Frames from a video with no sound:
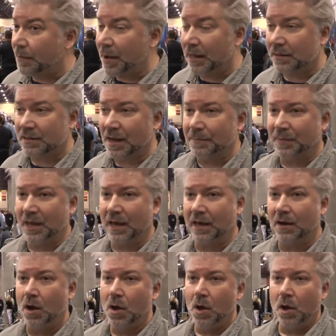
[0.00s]
about
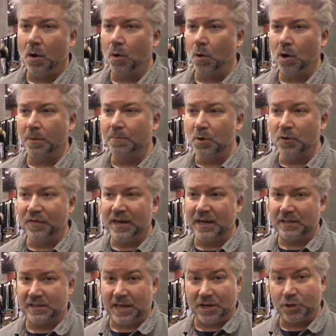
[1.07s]
something, or
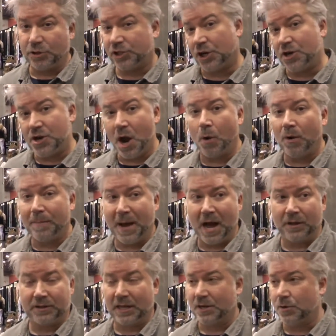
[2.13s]
movies that you should know
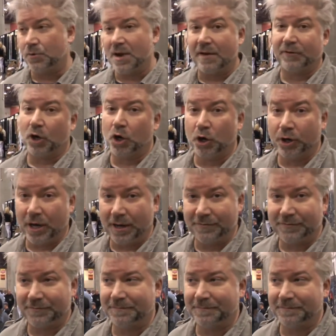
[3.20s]
about that you'd never heard of.